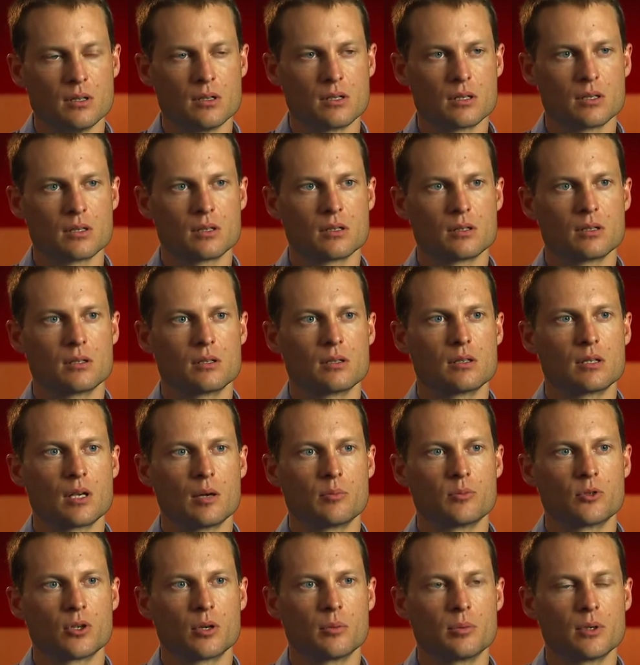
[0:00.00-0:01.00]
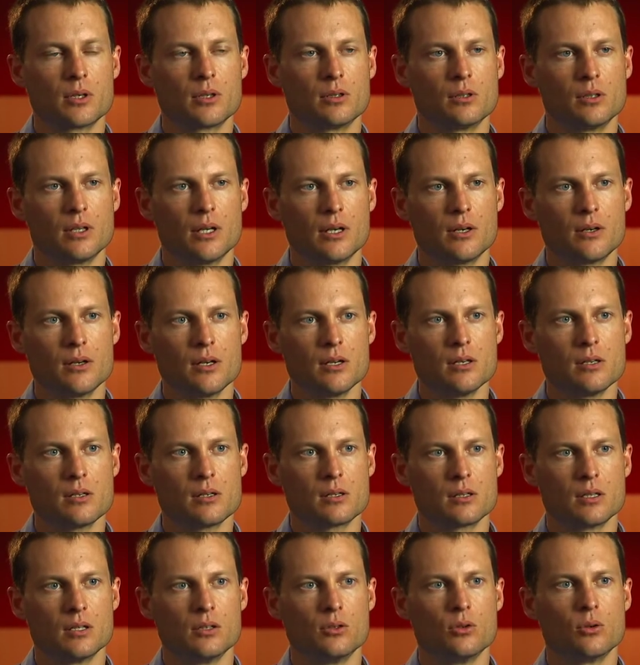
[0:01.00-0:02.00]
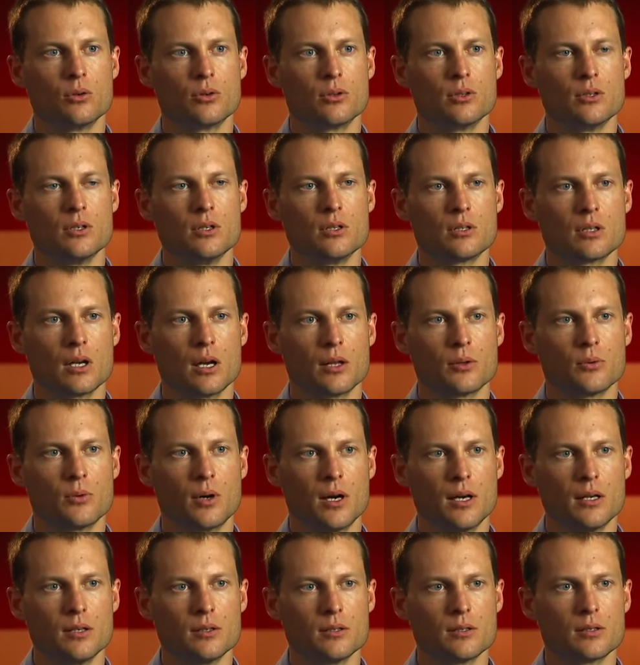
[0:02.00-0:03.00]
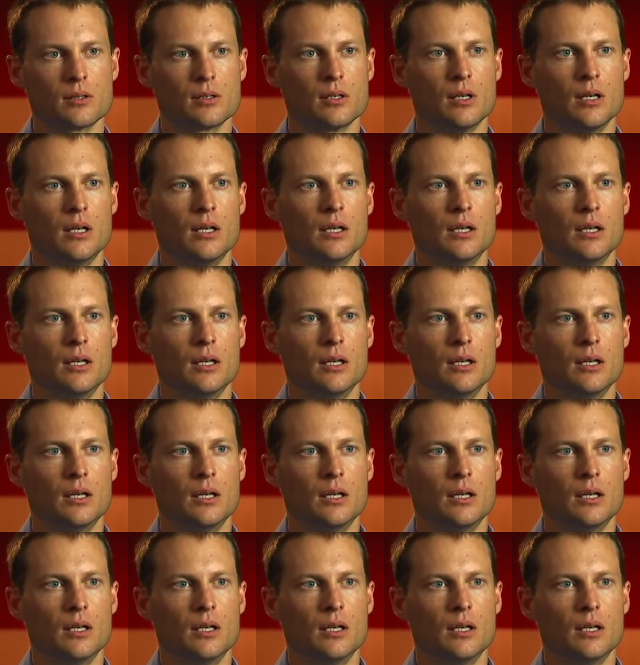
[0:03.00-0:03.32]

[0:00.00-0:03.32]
subtropical areas in northern New South Wales.